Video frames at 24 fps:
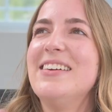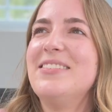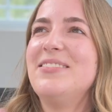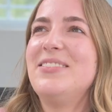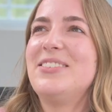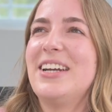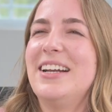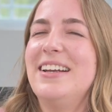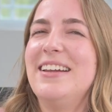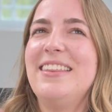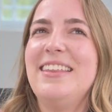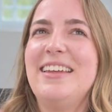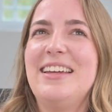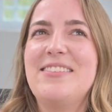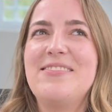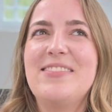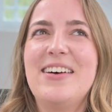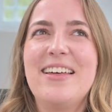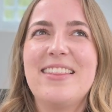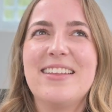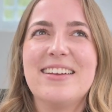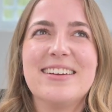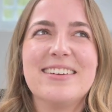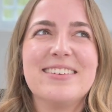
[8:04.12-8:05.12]
I'm trying to think of
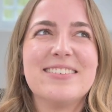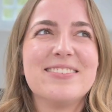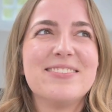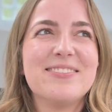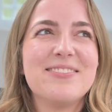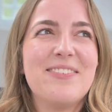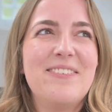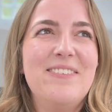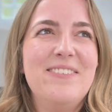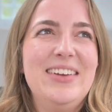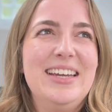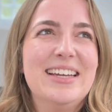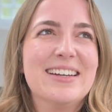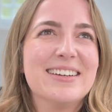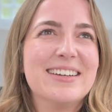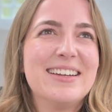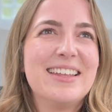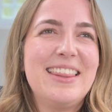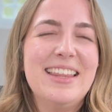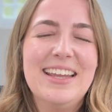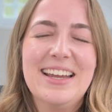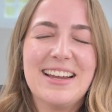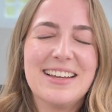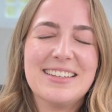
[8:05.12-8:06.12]
other
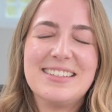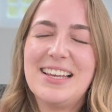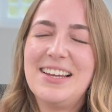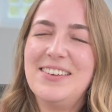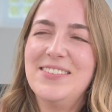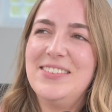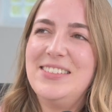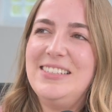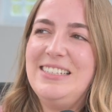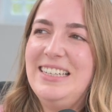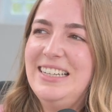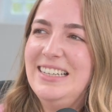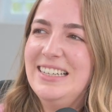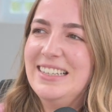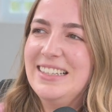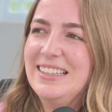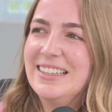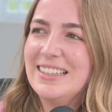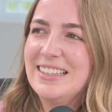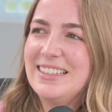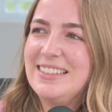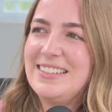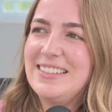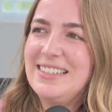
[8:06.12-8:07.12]
weird things I've seen
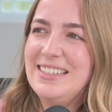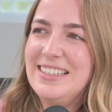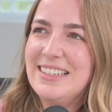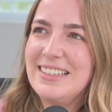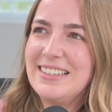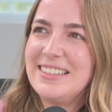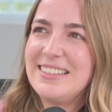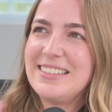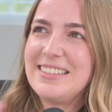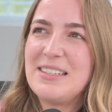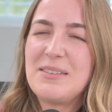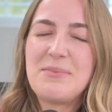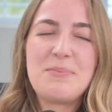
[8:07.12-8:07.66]
in listings.